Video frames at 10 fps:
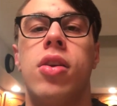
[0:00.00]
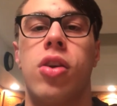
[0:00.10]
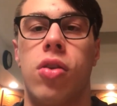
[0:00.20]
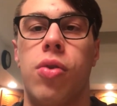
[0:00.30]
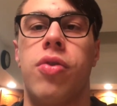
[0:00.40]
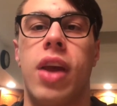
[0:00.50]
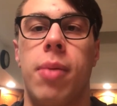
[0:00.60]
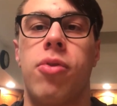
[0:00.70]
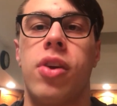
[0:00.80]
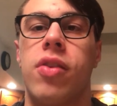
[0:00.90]
your glutes,
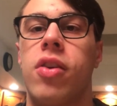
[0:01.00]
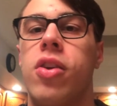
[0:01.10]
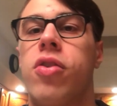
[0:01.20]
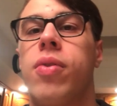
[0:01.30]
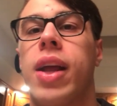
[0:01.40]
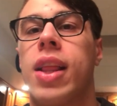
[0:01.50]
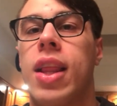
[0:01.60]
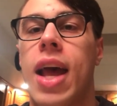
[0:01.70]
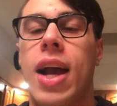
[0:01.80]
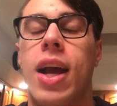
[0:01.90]
hamstrings, and your strength
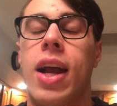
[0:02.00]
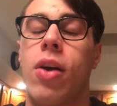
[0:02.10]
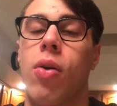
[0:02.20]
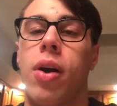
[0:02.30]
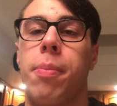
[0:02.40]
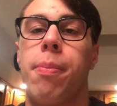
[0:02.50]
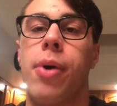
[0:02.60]
in that category.